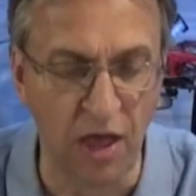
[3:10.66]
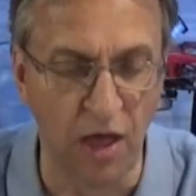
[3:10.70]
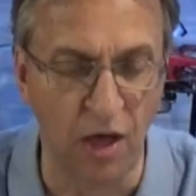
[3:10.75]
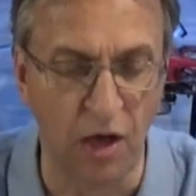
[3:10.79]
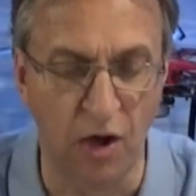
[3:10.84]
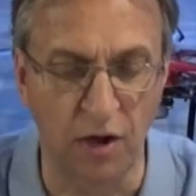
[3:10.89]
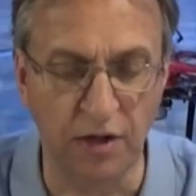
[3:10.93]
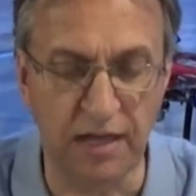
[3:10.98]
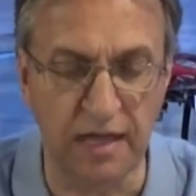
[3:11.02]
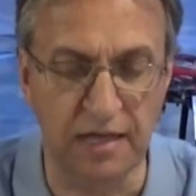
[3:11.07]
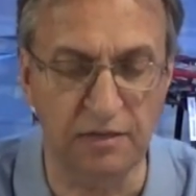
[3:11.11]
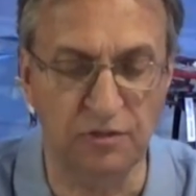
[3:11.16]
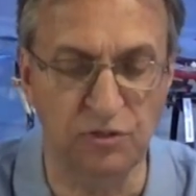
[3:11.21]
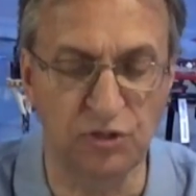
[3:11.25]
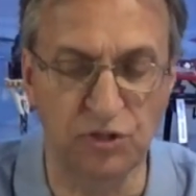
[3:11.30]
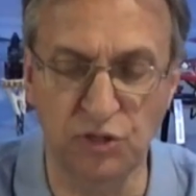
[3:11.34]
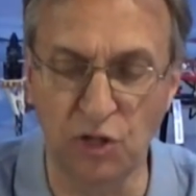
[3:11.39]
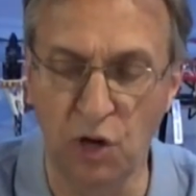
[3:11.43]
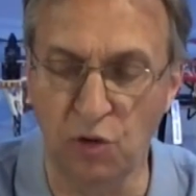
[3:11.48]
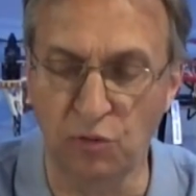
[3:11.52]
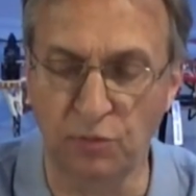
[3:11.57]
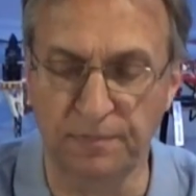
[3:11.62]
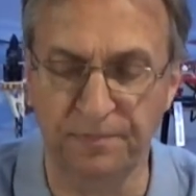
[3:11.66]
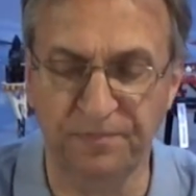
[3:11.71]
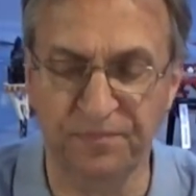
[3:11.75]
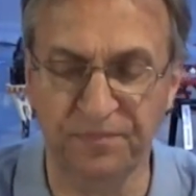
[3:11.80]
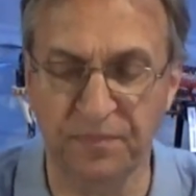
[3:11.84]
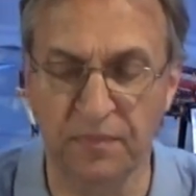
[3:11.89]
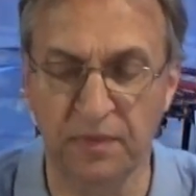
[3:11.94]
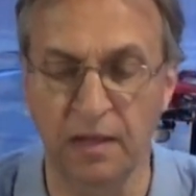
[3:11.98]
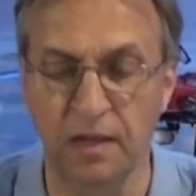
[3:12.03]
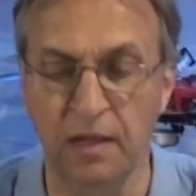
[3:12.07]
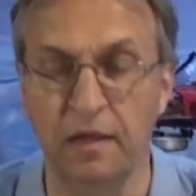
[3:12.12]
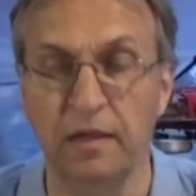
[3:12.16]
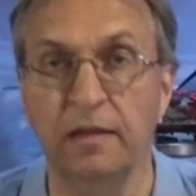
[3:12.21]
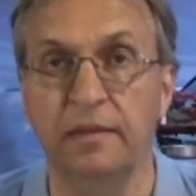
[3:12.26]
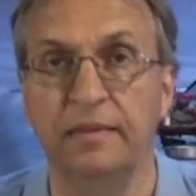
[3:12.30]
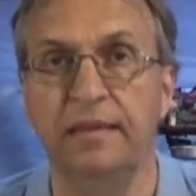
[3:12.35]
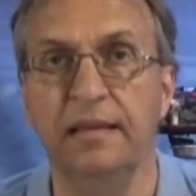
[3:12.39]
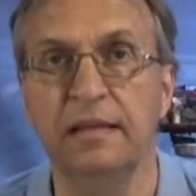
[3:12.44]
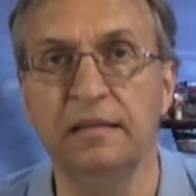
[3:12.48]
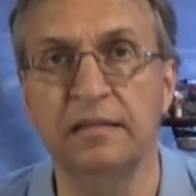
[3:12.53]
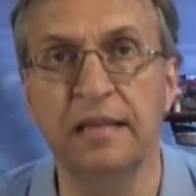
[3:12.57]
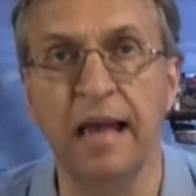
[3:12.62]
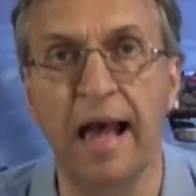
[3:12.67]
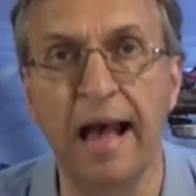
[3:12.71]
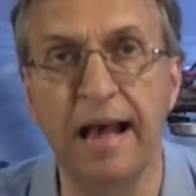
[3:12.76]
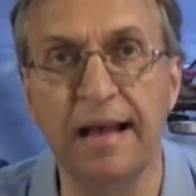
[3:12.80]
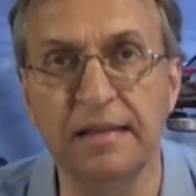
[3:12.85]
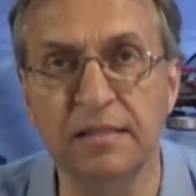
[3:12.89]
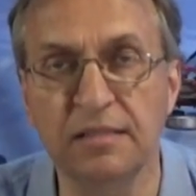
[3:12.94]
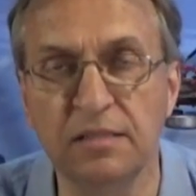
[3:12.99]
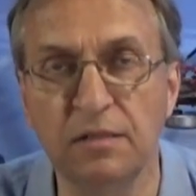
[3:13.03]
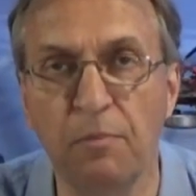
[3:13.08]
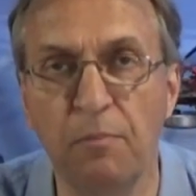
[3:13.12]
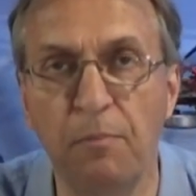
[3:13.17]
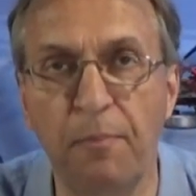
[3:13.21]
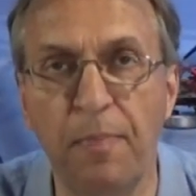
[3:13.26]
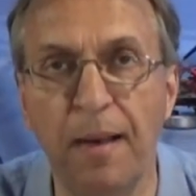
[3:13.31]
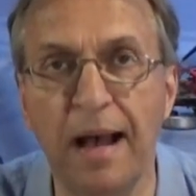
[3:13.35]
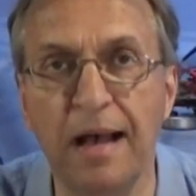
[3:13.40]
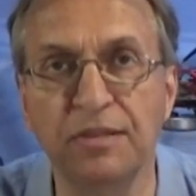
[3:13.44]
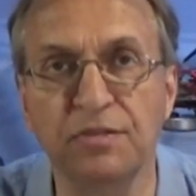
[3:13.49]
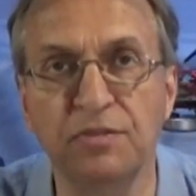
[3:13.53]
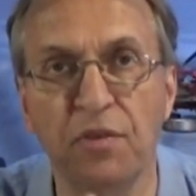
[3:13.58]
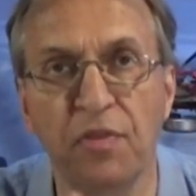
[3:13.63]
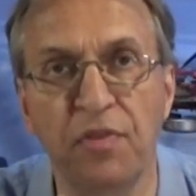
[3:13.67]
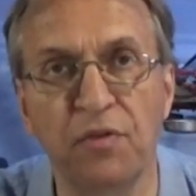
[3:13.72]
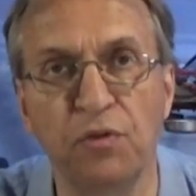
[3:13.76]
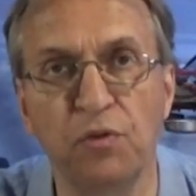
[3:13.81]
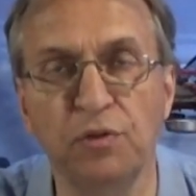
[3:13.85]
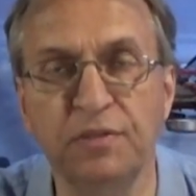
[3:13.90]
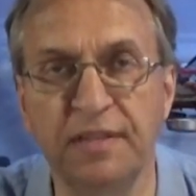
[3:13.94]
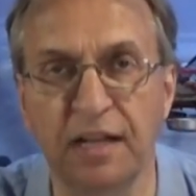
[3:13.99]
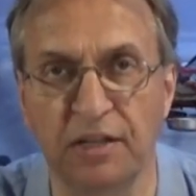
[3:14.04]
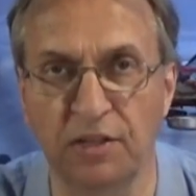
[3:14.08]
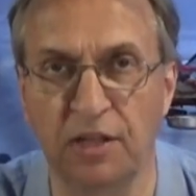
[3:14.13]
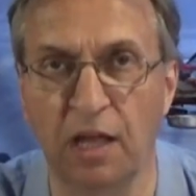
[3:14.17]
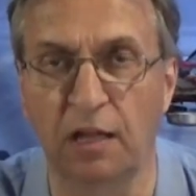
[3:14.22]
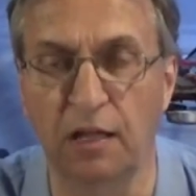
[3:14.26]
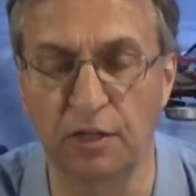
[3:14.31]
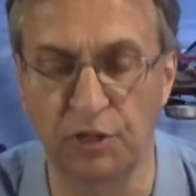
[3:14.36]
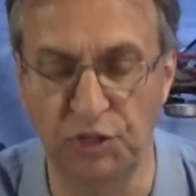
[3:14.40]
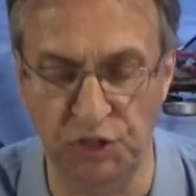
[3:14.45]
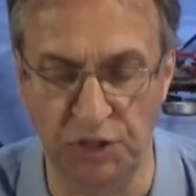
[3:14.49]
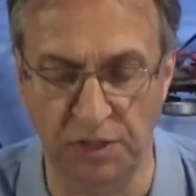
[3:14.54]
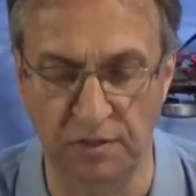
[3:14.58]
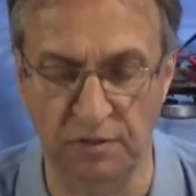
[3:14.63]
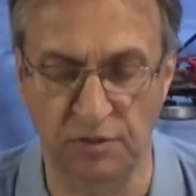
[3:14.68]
Okay, so this has pass-through technology.